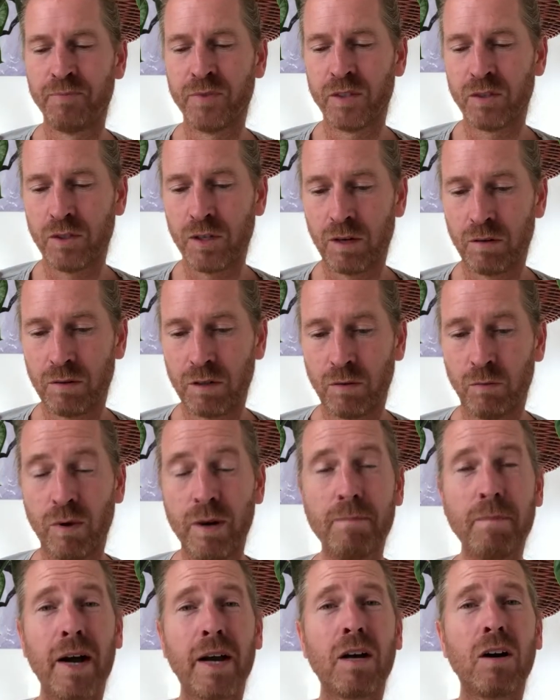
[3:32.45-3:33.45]
So
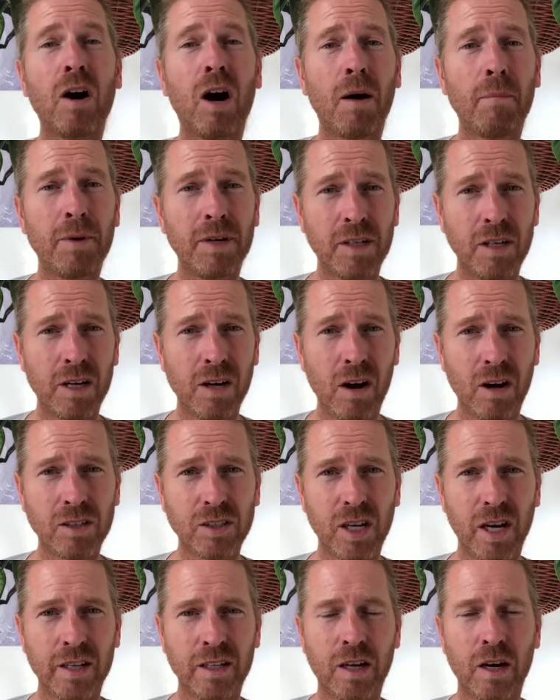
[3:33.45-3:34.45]
when my carbon
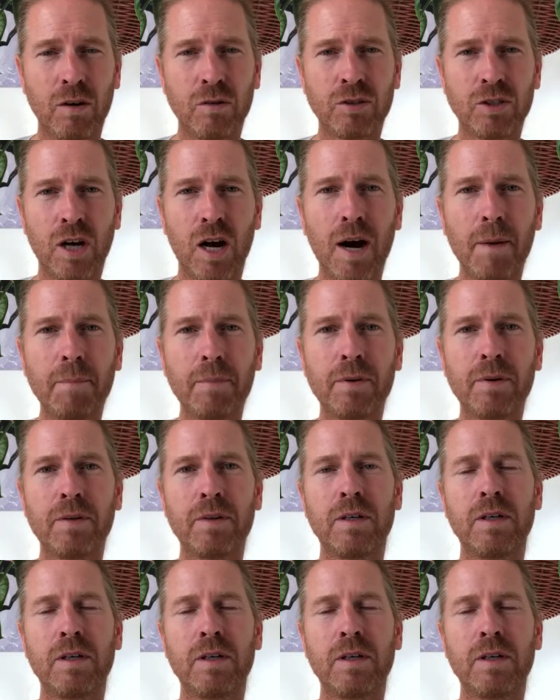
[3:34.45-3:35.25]
dioxide goes up,